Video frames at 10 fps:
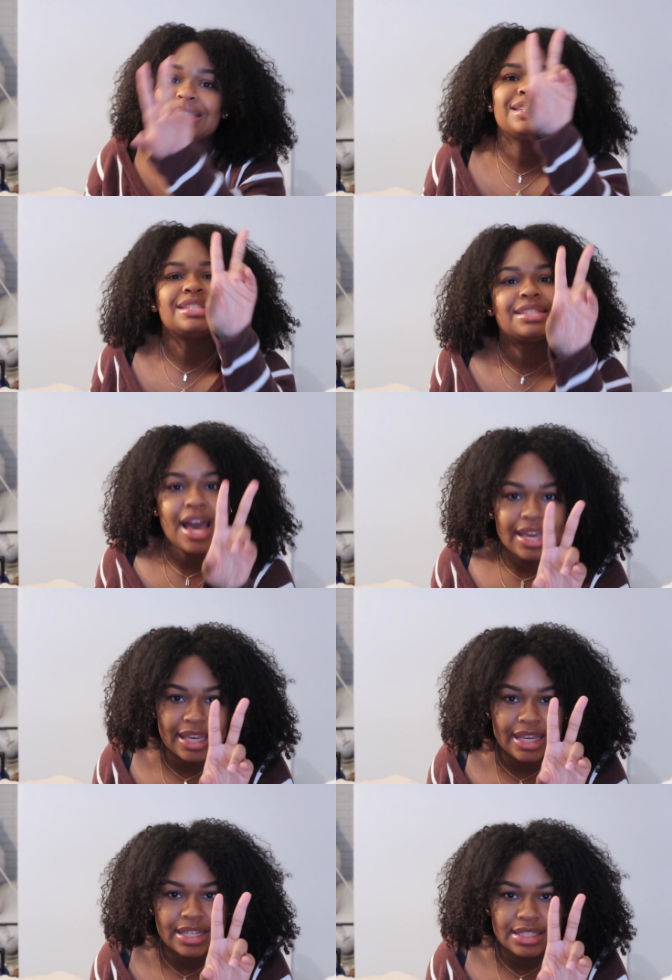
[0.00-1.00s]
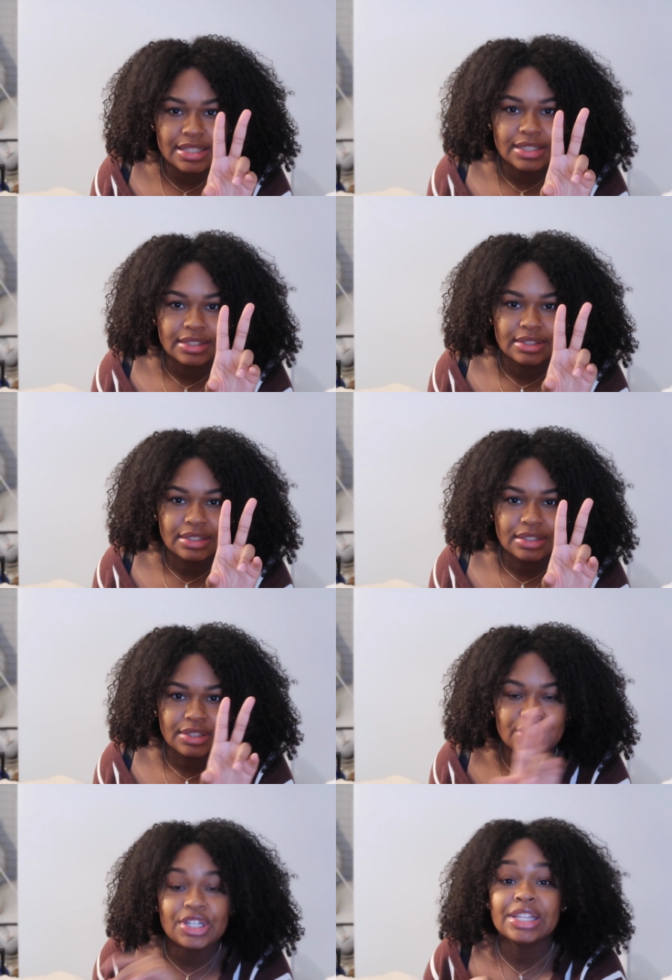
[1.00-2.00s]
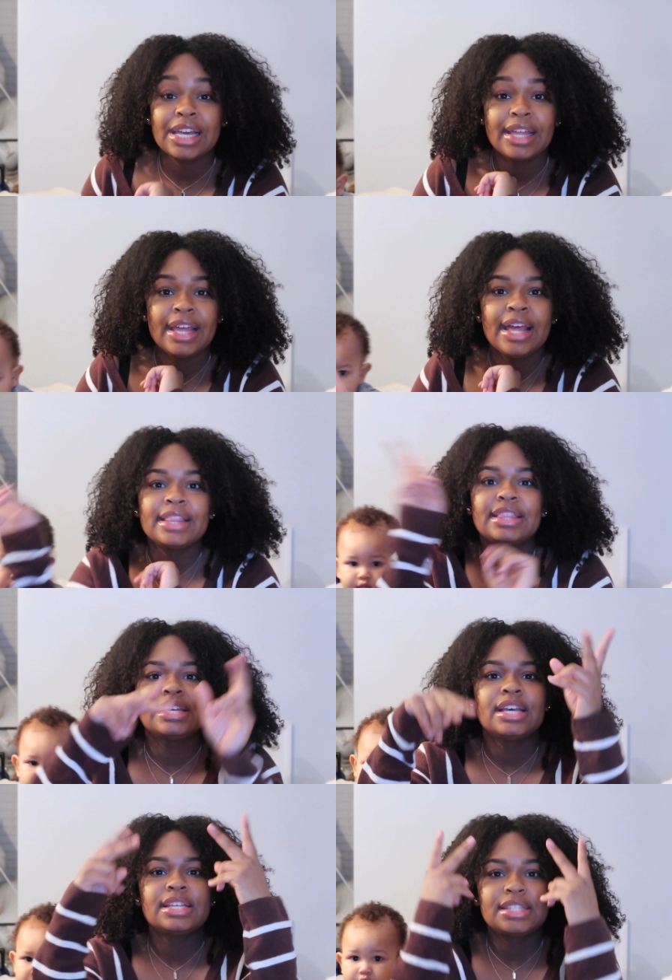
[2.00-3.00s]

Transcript: is the second, did you hear that? The